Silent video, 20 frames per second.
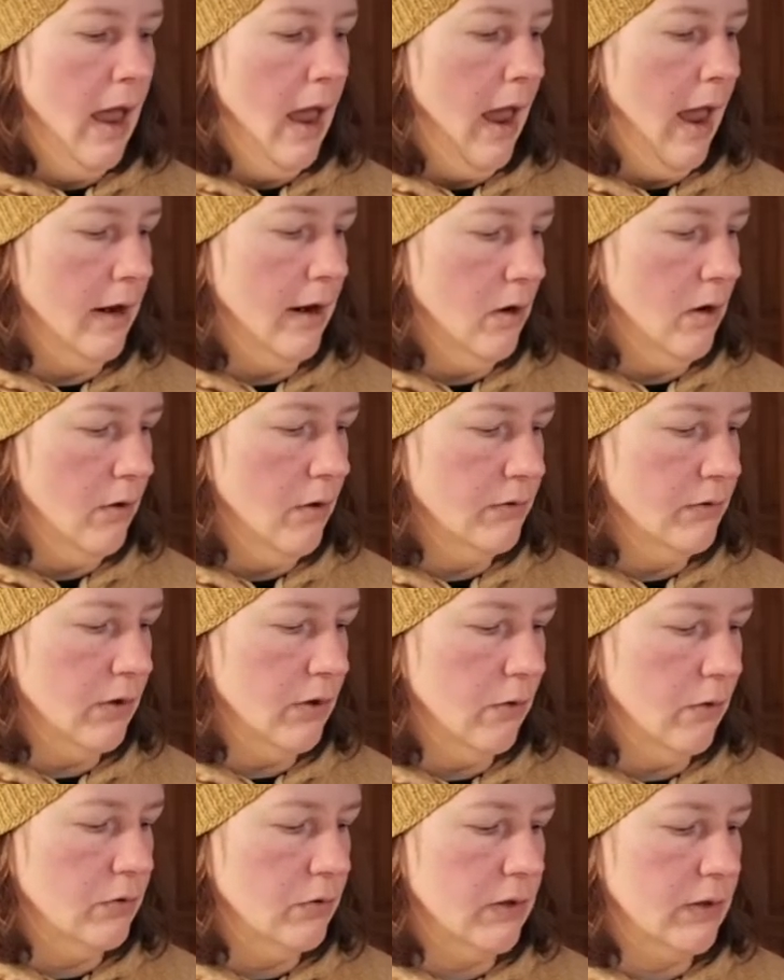and
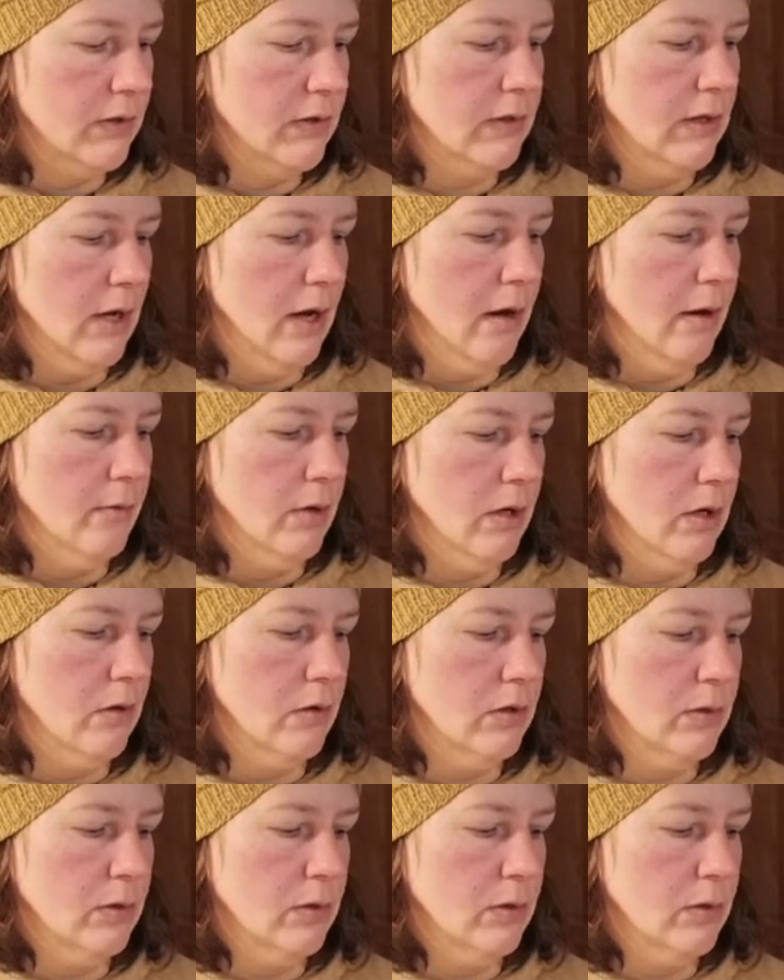also just, you know,